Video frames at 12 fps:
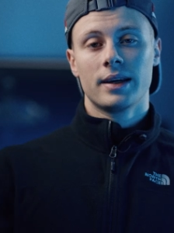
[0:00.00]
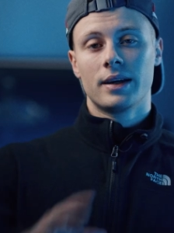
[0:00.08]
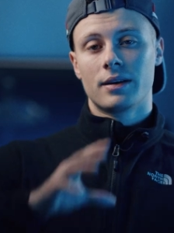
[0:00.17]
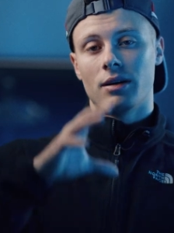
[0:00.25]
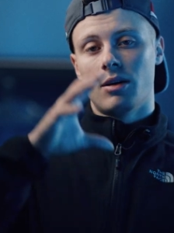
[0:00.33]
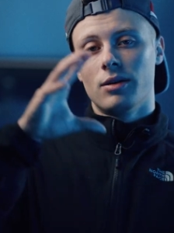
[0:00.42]

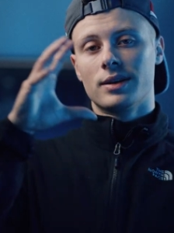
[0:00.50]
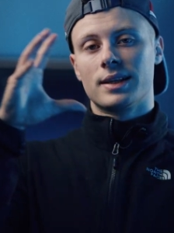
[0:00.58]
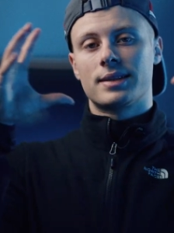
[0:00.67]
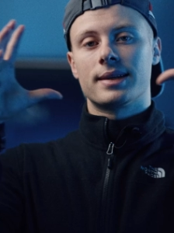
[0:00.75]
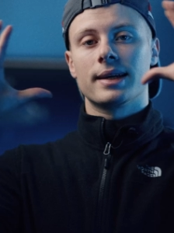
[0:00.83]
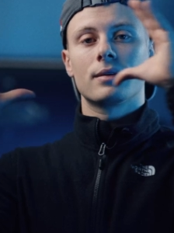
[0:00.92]
Here all
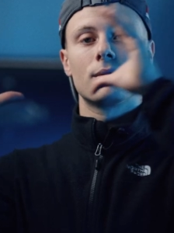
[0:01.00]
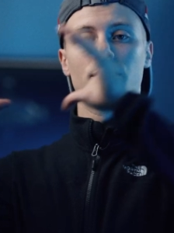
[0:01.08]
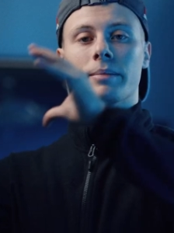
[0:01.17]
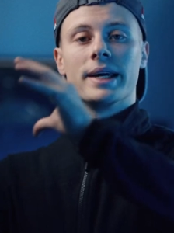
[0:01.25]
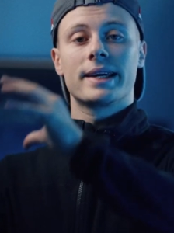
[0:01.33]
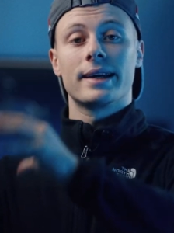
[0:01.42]
this data will
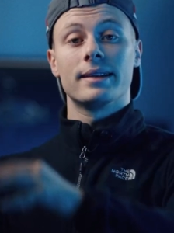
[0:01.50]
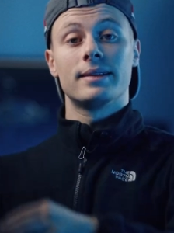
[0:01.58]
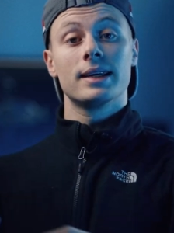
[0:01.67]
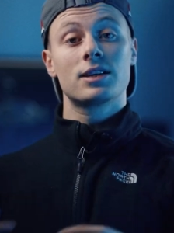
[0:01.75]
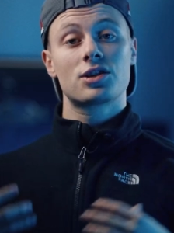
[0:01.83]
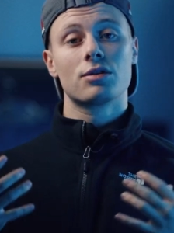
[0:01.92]
make a
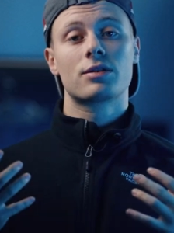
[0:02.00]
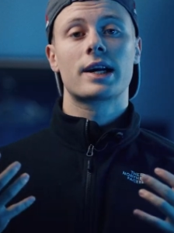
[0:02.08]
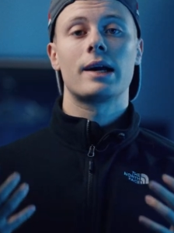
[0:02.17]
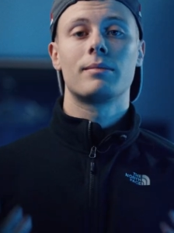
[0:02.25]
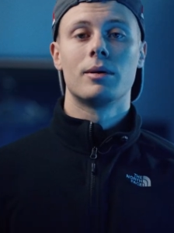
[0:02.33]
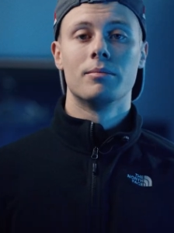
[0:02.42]
digital
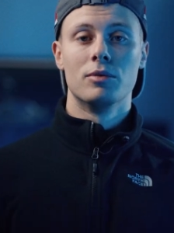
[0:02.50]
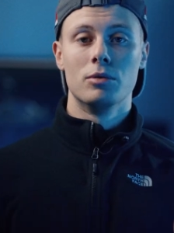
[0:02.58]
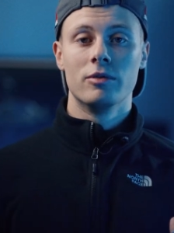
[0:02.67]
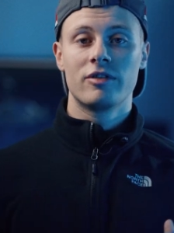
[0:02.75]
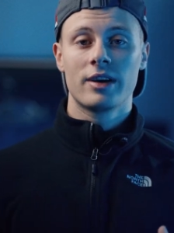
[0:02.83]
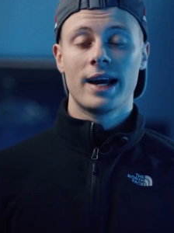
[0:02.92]
camera move